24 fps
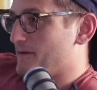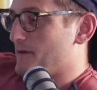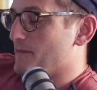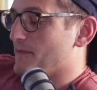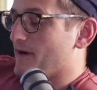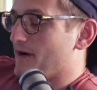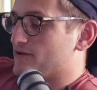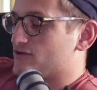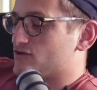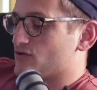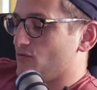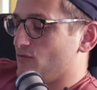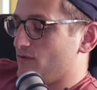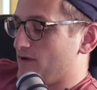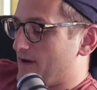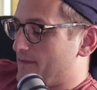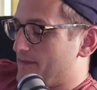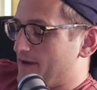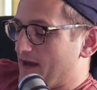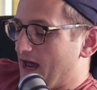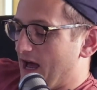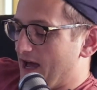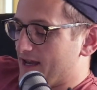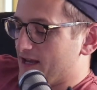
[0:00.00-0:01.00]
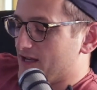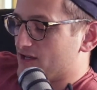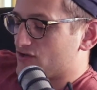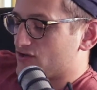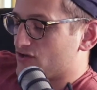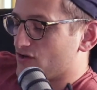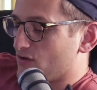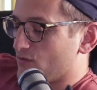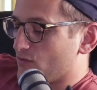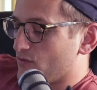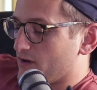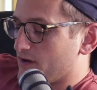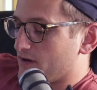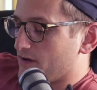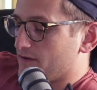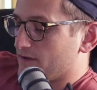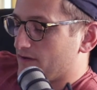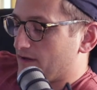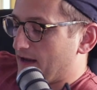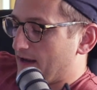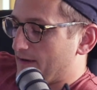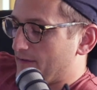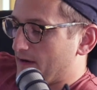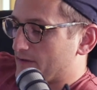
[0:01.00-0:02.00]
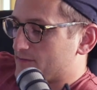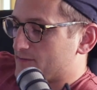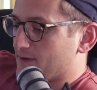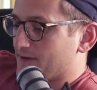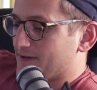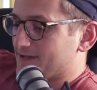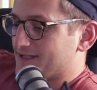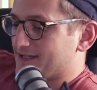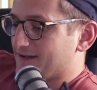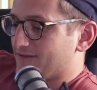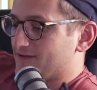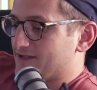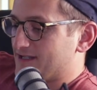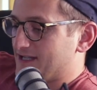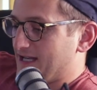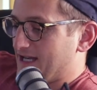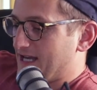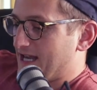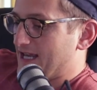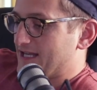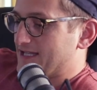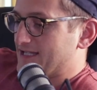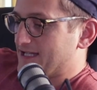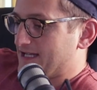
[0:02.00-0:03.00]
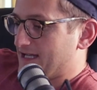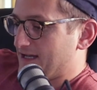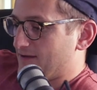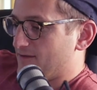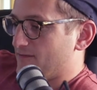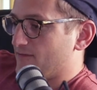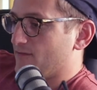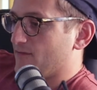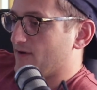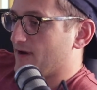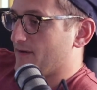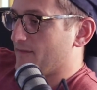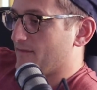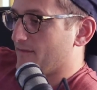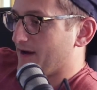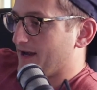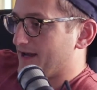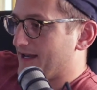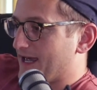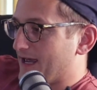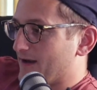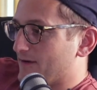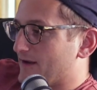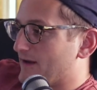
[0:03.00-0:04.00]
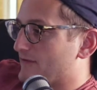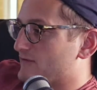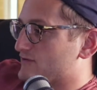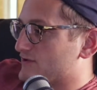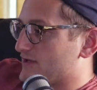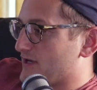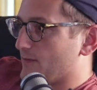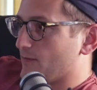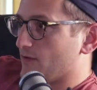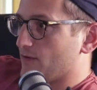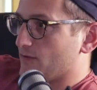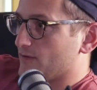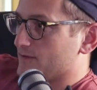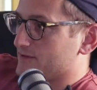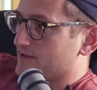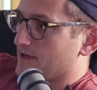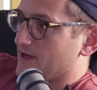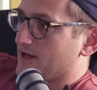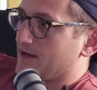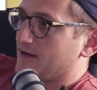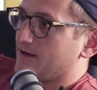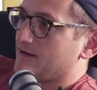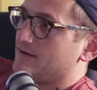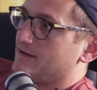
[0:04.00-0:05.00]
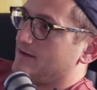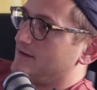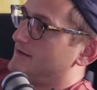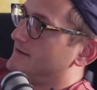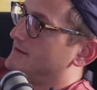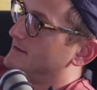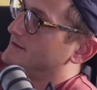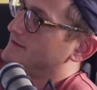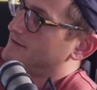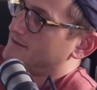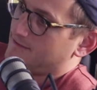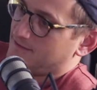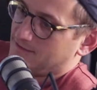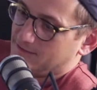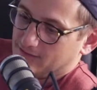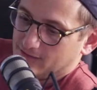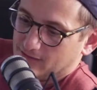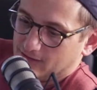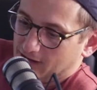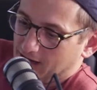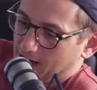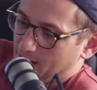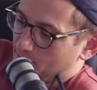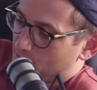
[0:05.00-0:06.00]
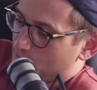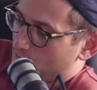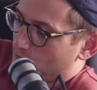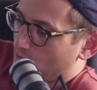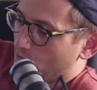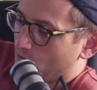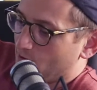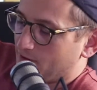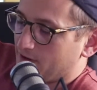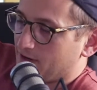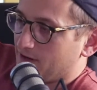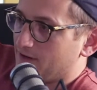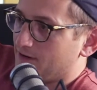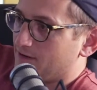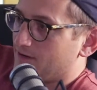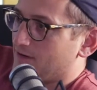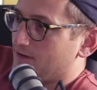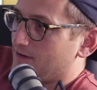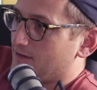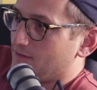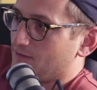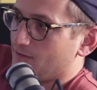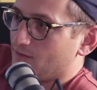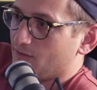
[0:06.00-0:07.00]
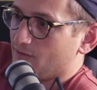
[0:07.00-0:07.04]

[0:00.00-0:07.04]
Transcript: I didn't start working. I was probably 17, 18 when my dad, every summer, was like, I would be working,